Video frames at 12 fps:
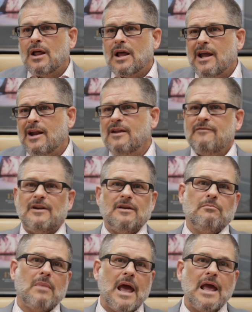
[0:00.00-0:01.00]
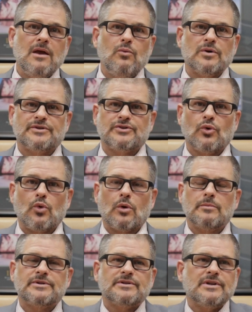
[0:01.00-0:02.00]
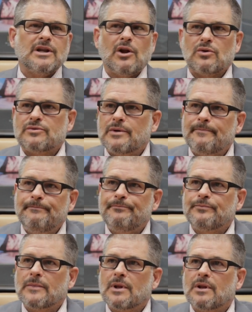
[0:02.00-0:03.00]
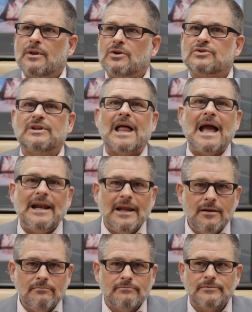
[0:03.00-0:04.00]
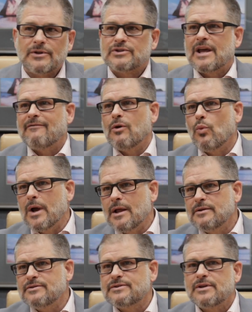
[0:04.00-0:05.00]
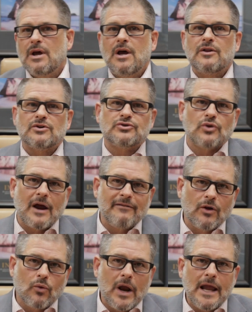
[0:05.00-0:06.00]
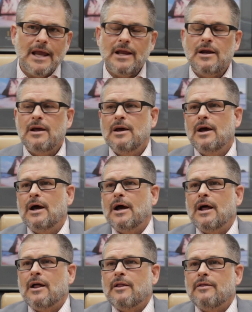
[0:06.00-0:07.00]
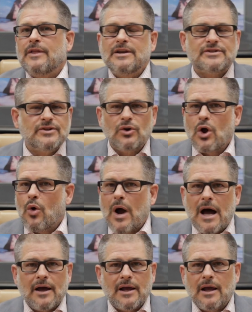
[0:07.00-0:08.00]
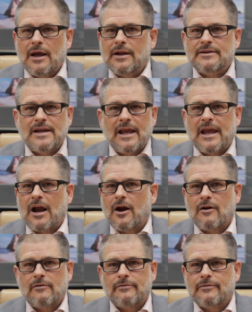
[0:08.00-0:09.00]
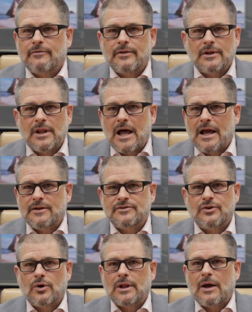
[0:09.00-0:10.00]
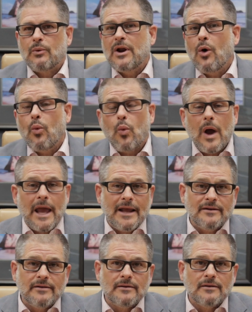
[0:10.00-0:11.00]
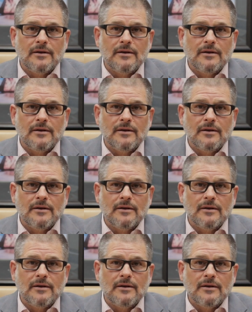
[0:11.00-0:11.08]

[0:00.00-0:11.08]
even in May with storms, there's lightning, there's heavy winds, there's driving rain. They still go out and take care of the lines during that. We don't wait